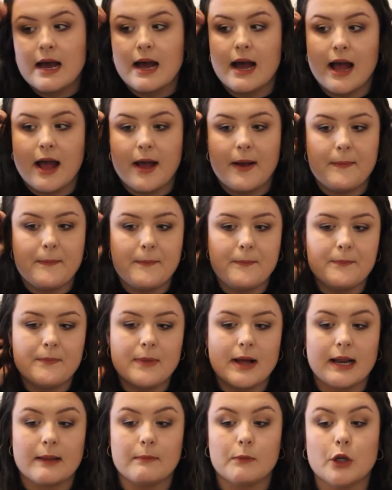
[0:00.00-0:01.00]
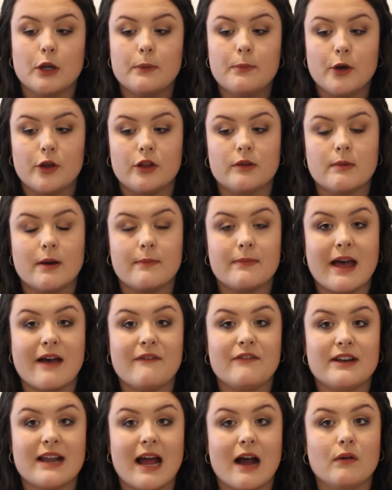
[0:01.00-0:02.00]
And I'm going to put them up there
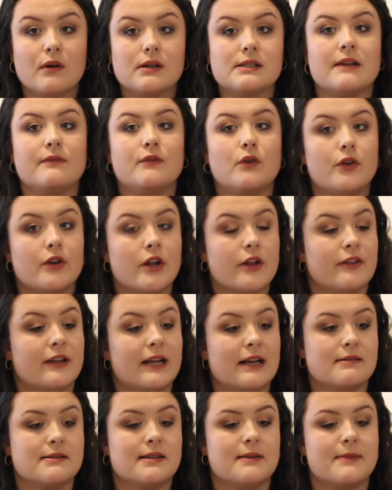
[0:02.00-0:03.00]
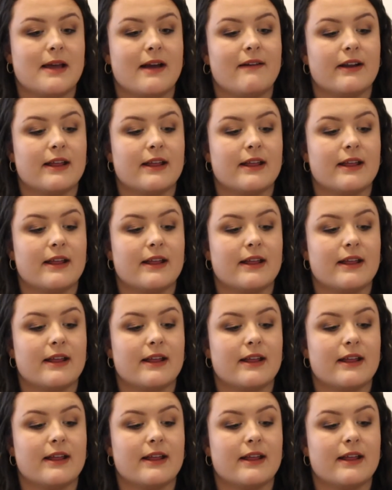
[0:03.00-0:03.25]
for now because I've got nothing else up there,